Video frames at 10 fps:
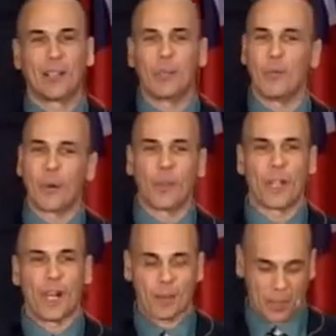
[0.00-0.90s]
They'll be more than
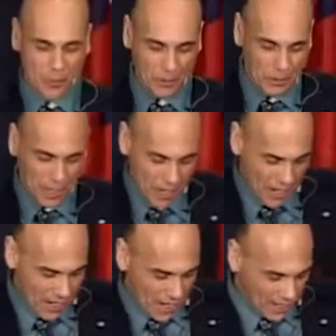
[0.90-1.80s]
happy to
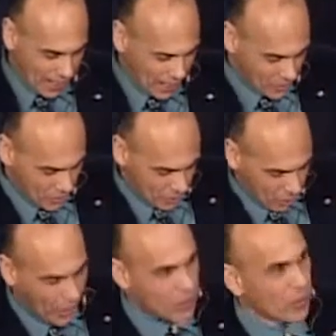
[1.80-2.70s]
answer your
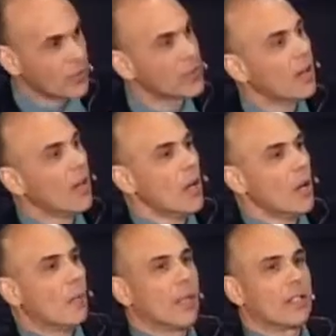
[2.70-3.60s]
questions.
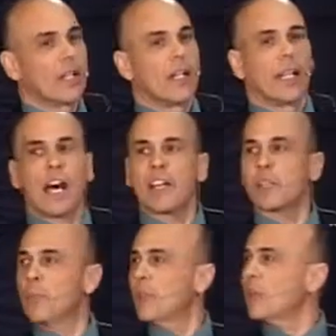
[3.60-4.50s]
But
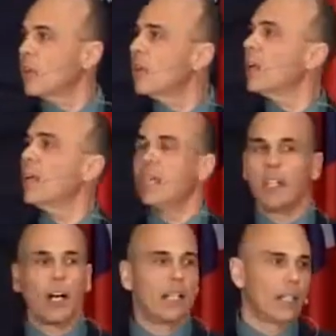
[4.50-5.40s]
last but certainly
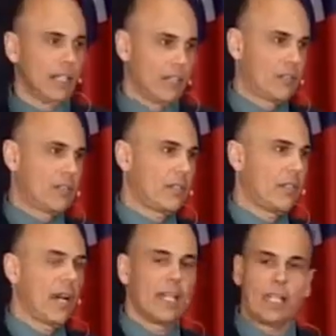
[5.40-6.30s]
not least,
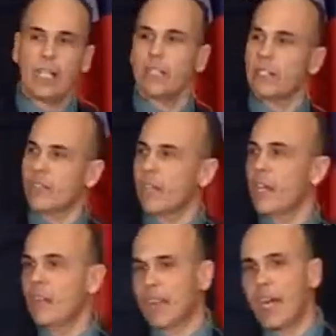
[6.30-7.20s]
I need to
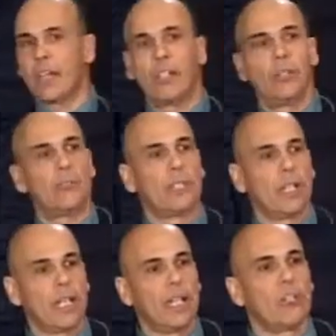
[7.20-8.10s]
say thank you to
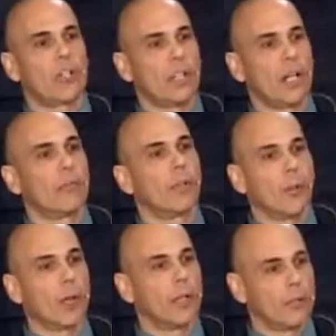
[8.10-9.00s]
each and every
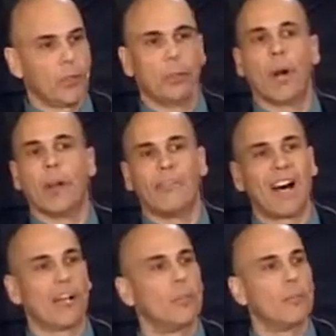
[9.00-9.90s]
one of you, our
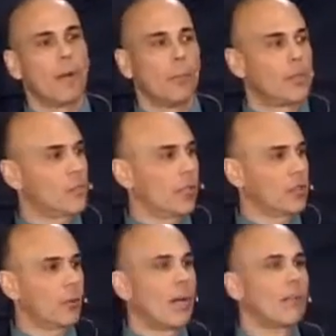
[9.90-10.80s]
valued members,
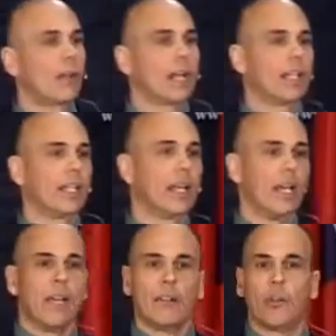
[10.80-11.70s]
because quite frankly,
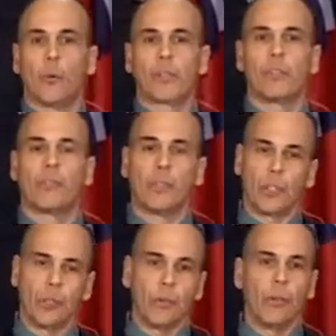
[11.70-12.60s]
if it wasn't for
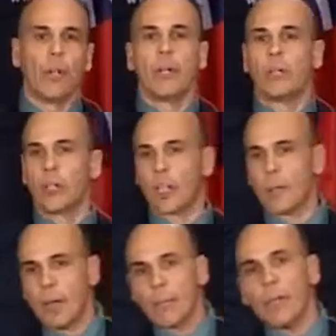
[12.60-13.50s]
you, your
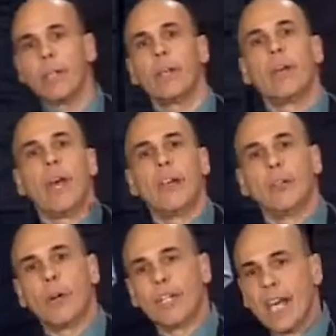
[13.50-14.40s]
commitment, and
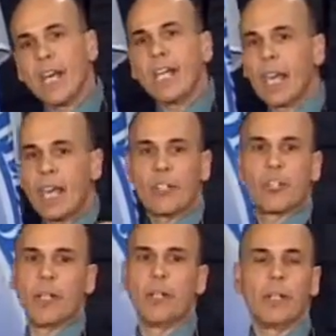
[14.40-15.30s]
your
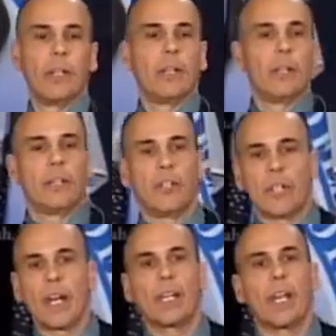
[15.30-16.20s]
dedication
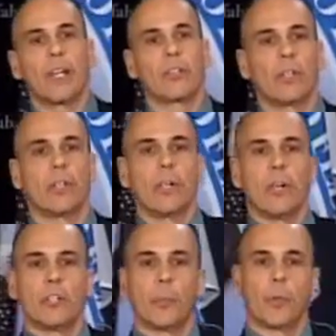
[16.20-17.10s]

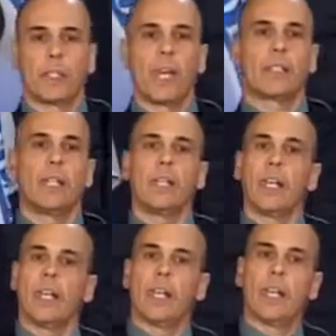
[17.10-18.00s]
to protecting
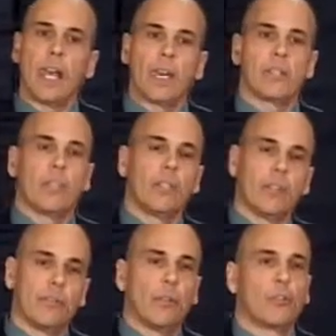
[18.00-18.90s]
and enhancing
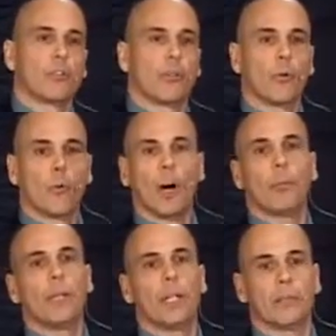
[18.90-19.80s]
the future
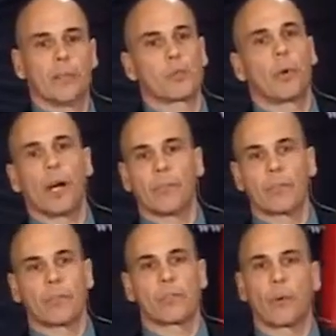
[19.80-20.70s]
well-being of this
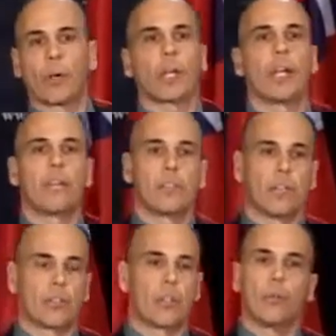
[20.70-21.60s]
province's
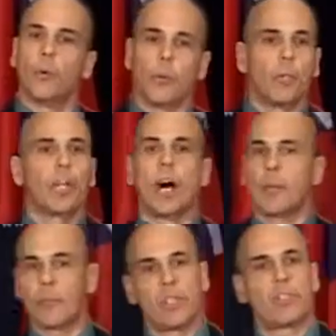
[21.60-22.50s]
organization, we would
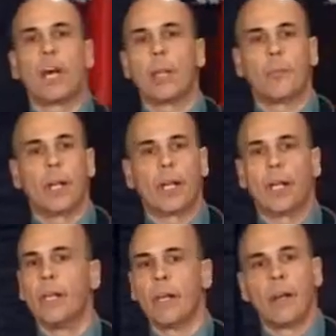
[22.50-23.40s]
not be
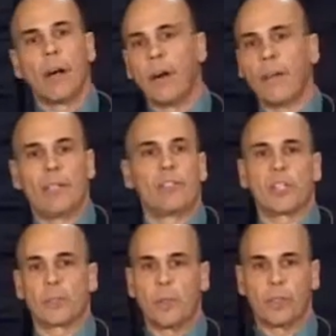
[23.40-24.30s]
celebrating our
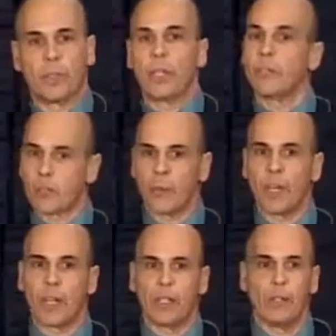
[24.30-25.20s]
86th birthday. So
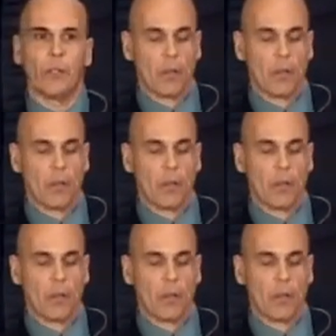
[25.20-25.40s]
thank you.